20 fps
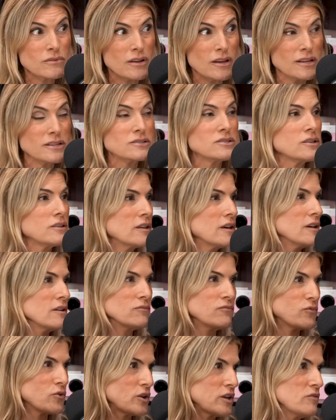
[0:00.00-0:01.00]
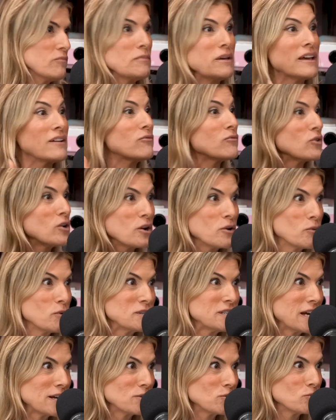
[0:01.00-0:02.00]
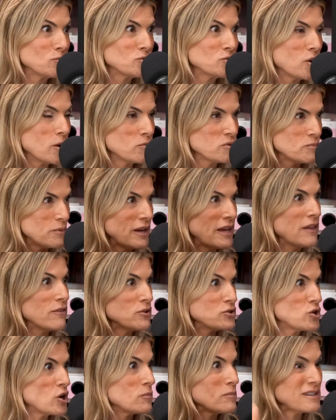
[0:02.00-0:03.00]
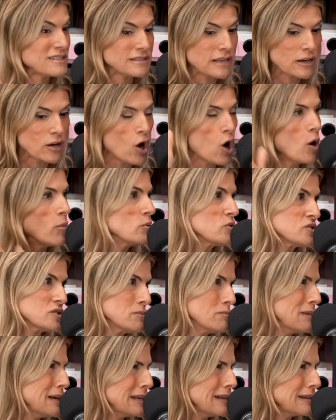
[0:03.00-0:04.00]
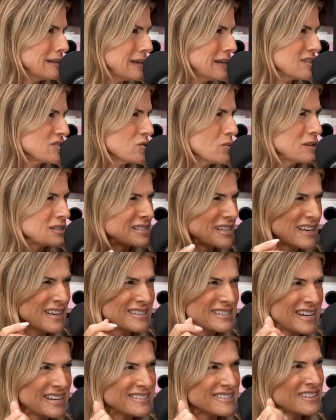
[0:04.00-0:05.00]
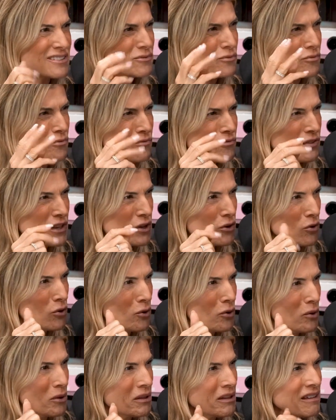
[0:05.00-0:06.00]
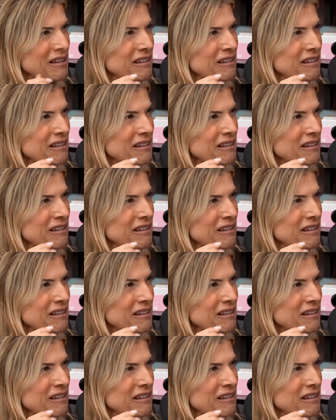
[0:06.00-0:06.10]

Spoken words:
into and forgive me for not knowing the technical terms, but in the dermis like almost immediately. So it doesn't feel.